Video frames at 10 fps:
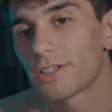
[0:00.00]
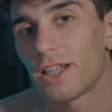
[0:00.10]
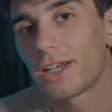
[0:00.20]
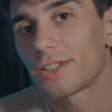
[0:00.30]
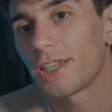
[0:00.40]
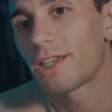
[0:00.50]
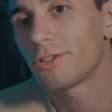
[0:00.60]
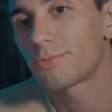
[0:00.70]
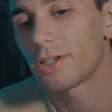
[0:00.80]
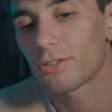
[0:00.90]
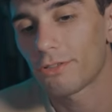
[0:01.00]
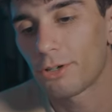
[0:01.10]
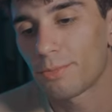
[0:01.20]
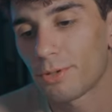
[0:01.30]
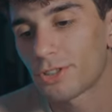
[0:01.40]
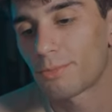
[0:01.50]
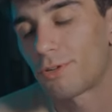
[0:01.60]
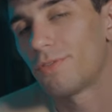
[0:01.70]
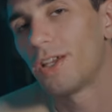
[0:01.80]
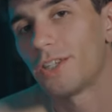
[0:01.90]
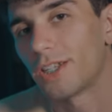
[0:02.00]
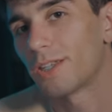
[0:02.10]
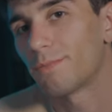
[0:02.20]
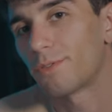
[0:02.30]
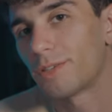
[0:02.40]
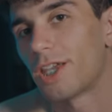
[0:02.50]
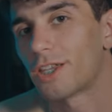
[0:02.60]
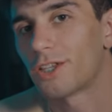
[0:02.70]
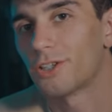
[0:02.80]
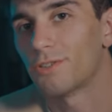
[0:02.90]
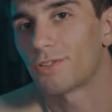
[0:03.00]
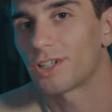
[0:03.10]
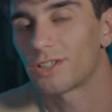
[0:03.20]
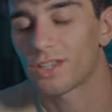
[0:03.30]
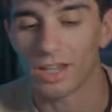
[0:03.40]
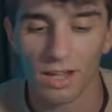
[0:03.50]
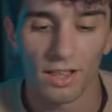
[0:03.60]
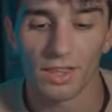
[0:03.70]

the last he was basically the only person preventing them from taking it over because like